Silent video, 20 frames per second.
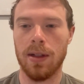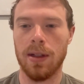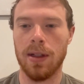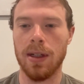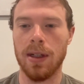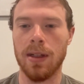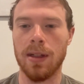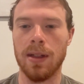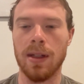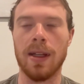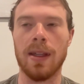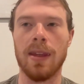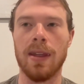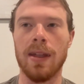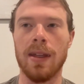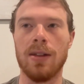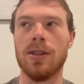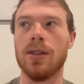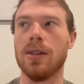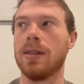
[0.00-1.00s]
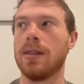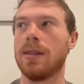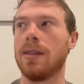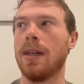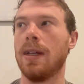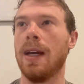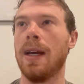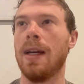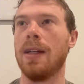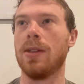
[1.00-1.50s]
And I think just
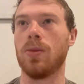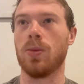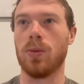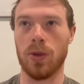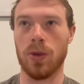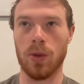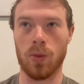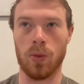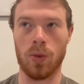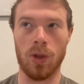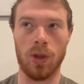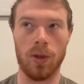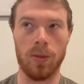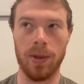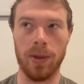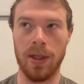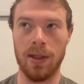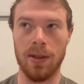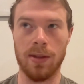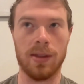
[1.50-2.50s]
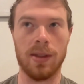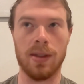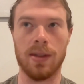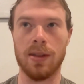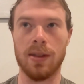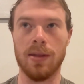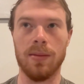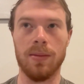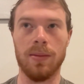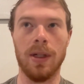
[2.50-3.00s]
as the rollup
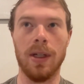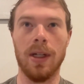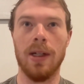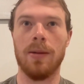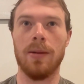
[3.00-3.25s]
ecosystem